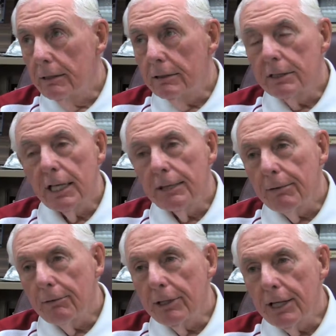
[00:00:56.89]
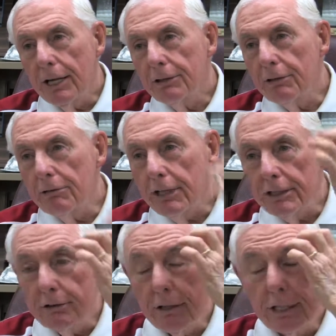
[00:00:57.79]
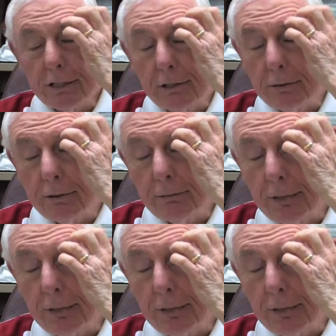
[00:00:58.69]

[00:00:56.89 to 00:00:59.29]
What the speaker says: Seldom I went out to restaurants or